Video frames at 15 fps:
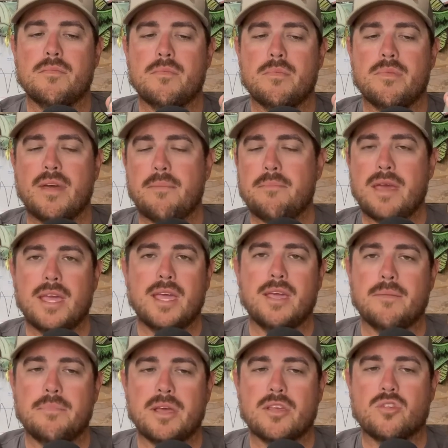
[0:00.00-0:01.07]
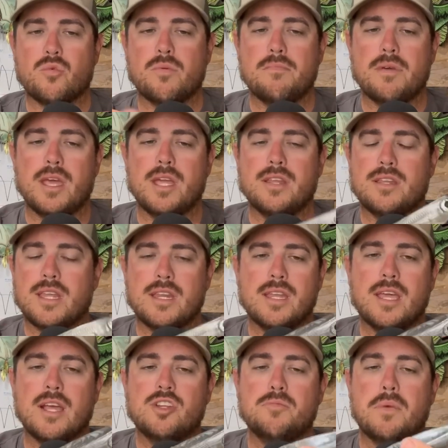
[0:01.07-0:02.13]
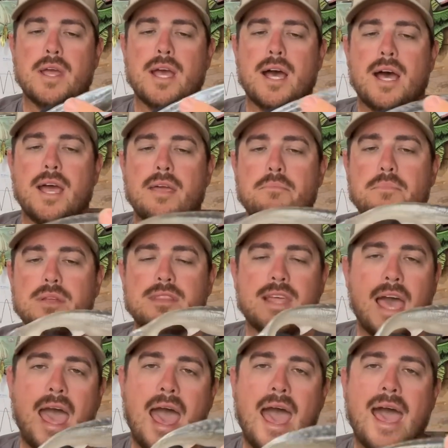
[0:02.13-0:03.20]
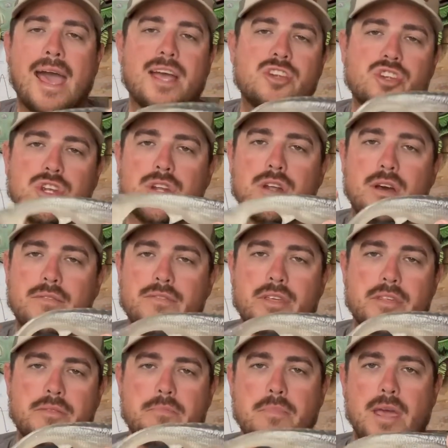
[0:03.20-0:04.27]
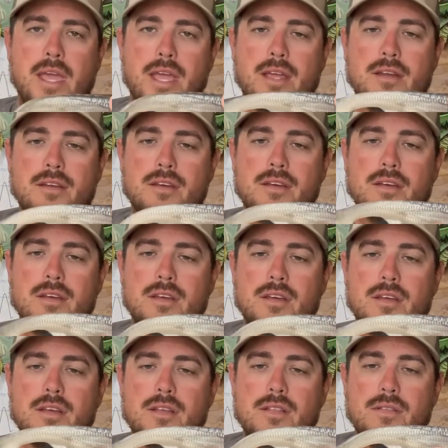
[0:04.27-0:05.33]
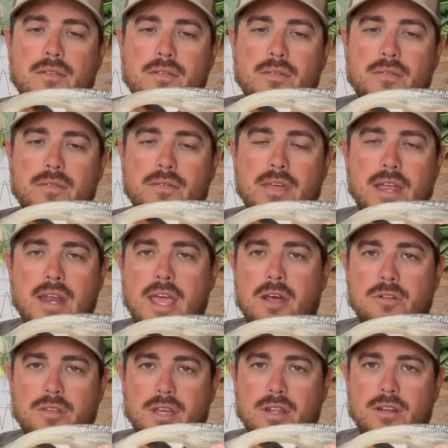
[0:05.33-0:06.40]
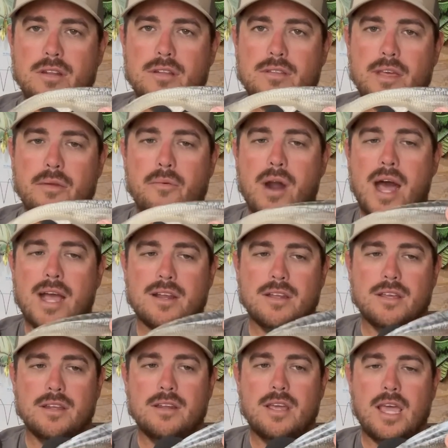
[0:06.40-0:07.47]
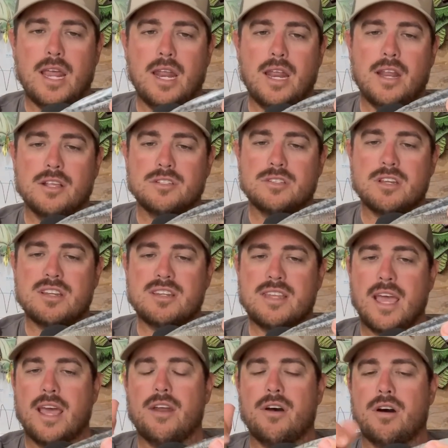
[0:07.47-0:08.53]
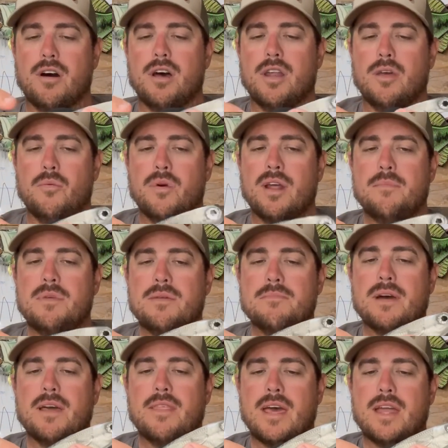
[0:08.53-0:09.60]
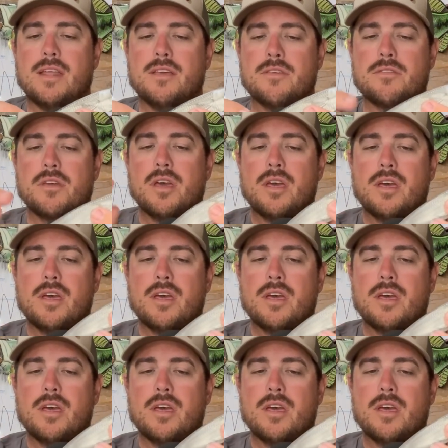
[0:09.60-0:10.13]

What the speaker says: them making a big swim bait didn't catch my eye, but the action of this bait, they nailed it. They rocked it, and it is dead on. And what I mean by that is,